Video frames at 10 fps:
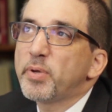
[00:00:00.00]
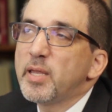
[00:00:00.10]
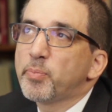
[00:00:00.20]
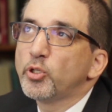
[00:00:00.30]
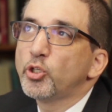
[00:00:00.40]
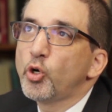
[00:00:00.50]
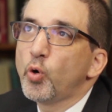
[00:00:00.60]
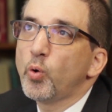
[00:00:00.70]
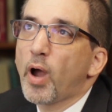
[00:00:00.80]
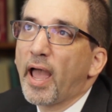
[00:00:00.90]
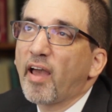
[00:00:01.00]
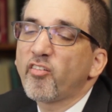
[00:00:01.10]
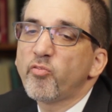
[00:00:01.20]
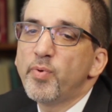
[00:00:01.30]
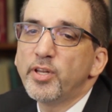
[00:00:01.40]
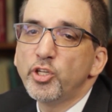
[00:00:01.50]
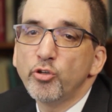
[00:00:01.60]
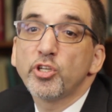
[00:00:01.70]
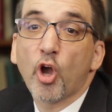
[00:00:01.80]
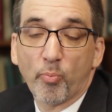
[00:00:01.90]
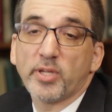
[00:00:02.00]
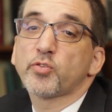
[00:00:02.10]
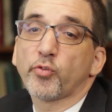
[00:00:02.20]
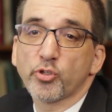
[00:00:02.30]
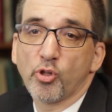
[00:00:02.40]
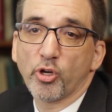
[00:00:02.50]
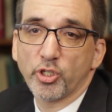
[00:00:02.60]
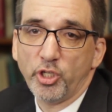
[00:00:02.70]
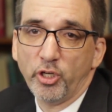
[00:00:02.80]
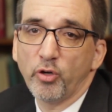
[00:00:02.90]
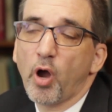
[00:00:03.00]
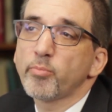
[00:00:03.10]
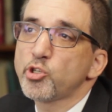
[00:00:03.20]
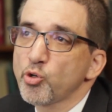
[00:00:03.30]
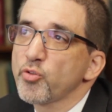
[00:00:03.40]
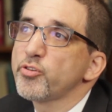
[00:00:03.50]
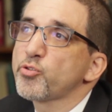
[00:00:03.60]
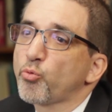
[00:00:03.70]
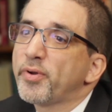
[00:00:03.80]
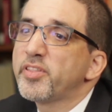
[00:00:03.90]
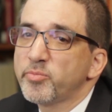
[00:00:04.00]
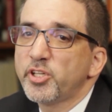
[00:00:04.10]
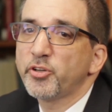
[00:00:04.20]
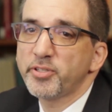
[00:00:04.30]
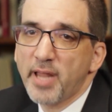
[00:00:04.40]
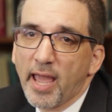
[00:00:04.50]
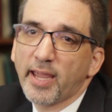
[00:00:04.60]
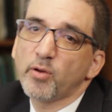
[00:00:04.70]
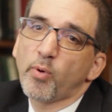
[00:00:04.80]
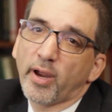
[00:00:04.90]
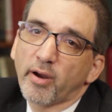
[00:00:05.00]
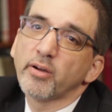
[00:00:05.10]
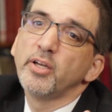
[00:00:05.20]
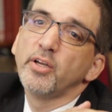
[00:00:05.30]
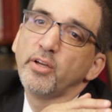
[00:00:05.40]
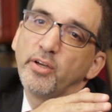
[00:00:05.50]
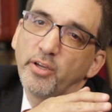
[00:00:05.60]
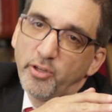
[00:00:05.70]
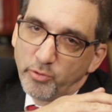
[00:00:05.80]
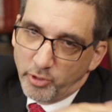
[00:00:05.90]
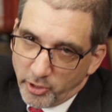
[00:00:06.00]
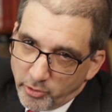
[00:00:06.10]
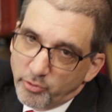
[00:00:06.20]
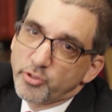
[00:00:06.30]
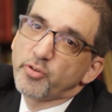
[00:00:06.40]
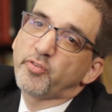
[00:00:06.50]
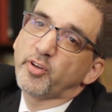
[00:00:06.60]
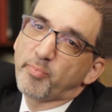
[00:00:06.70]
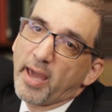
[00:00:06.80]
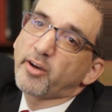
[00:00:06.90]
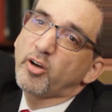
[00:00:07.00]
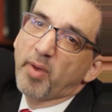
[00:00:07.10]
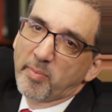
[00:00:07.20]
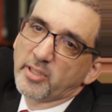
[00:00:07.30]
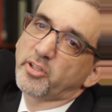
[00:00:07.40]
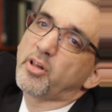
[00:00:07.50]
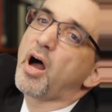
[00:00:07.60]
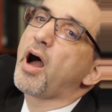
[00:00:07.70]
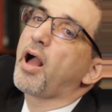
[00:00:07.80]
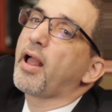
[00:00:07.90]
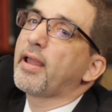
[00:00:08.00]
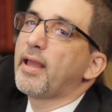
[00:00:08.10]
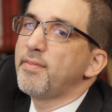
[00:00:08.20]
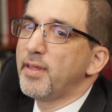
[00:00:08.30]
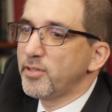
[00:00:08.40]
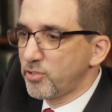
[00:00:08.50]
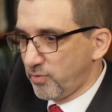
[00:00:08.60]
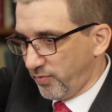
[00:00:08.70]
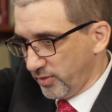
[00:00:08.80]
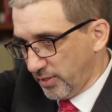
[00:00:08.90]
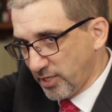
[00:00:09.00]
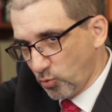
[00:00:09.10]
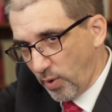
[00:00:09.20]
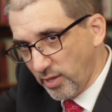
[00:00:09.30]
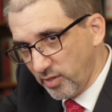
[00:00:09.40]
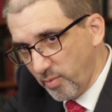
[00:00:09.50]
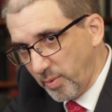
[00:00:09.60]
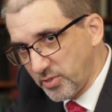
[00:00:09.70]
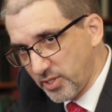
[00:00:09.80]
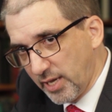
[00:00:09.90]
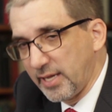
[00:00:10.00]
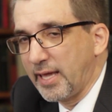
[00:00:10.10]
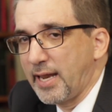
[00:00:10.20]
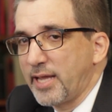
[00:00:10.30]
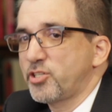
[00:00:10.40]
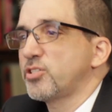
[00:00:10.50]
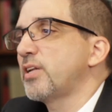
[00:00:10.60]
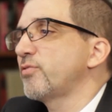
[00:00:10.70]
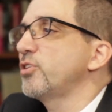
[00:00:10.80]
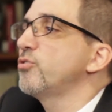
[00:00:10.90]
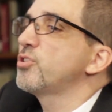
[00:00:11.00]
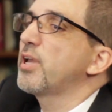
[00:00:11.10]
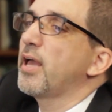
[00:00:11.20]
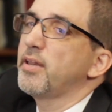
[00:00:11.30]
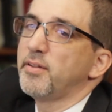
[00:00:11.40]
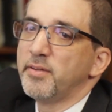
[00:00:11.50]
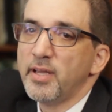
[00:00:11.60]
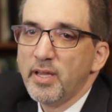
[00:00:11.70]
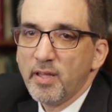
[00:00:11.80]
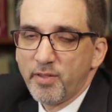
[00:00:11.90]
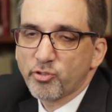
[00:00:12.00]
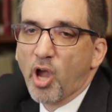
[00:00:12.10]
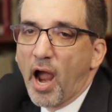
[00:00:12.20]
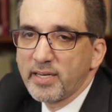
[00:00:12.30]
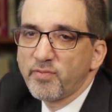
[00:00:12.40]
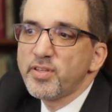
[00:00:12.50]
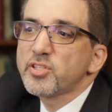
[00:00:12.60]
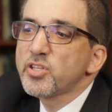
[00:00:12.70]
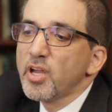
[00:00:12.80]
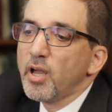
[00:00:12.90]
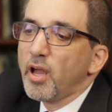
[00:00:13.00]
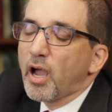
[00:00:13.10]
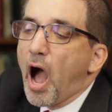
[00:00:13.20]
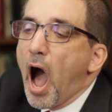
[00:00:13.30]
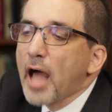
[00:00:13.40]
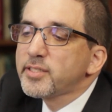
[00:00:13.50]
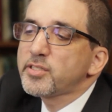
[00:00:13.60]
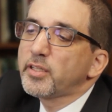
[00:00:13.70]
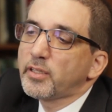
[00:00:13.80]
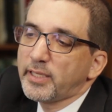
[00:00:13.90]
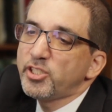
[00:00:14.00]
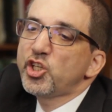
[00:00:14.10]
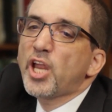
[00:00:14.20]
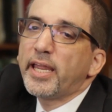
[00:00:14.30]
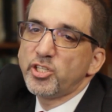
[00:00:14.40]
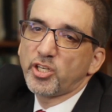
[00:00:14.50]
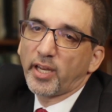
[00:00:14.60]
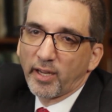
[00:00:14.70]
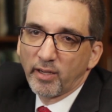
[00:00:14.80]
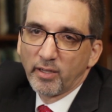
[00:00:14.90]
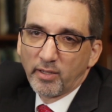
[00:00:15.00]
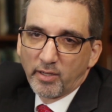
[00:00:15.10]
people who have been using opiates for as long as you, I'm sure there's a rhythm to your day where you use, you feel better, maybe a little high, and then feel less well, and then maybe sick and get anxious and have to use again. And there's kind of this constantly changing